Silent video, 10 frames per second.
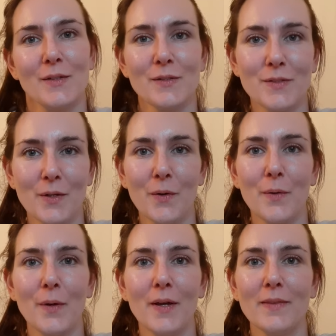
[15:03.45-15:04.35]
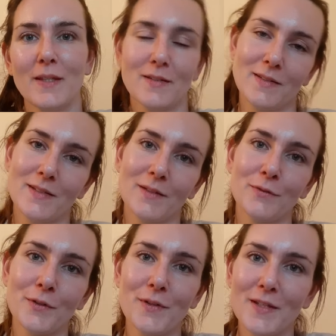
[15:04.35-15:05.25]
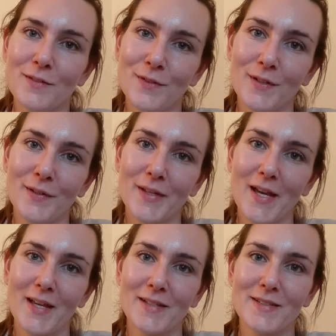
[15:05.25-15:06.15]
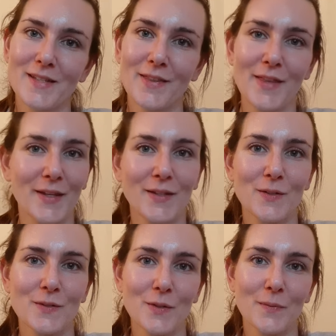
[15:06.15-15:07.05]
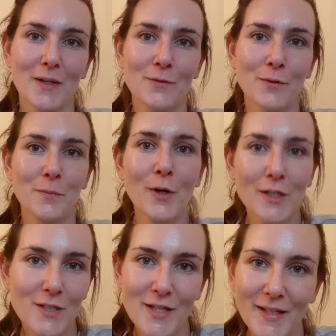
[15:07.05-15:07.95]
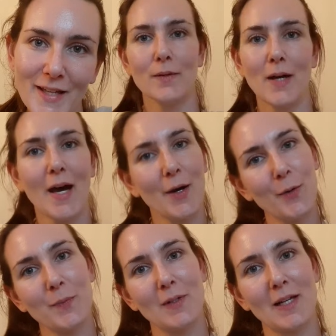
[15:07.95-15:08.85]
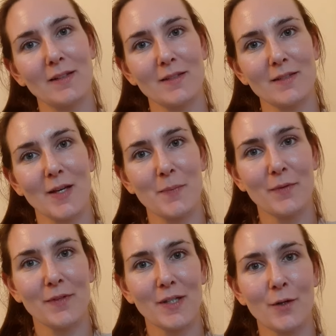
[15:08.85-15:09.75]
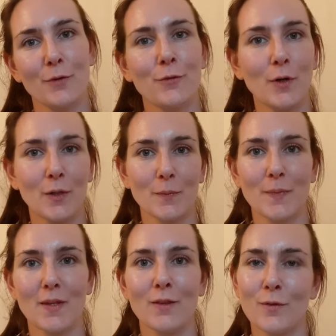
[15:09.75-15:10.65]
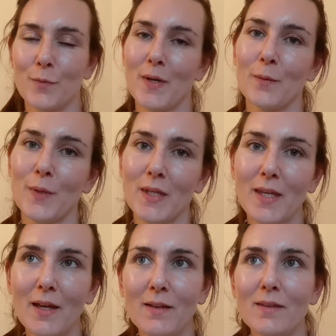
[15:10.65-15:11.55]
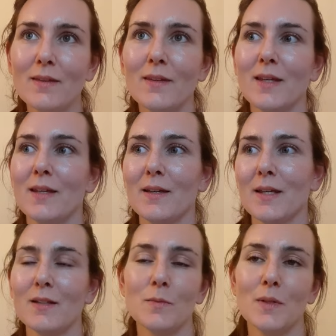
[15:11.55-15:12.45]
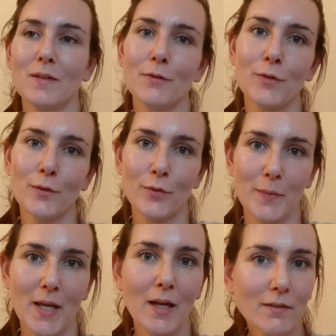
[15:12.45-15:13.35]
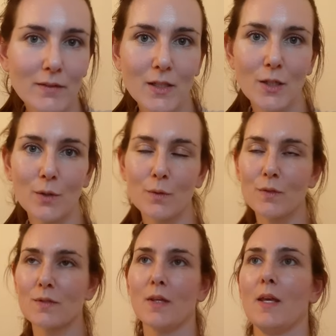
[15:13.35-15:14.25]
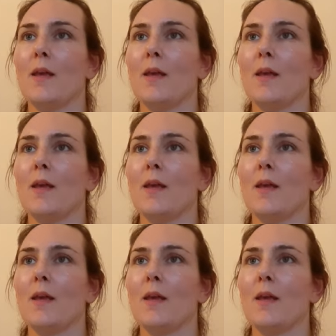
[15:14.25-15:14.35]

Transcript: So this is it for this video, guys. Thank you so much for watching. I hope you like this type of video, following me through my weekend. It's a bit different from my other videos.